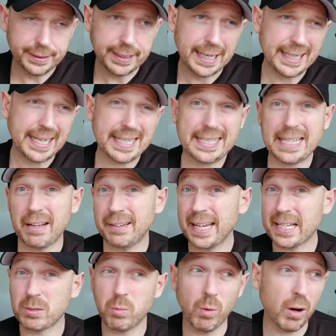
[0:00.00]
that gets down.
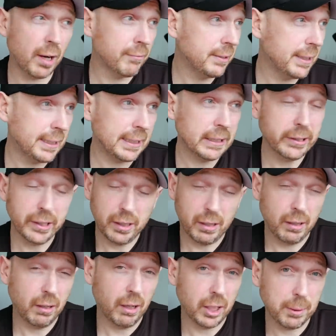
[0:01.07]
That's why really
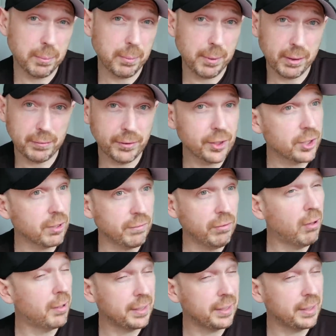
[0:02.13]
I like the Propel version four.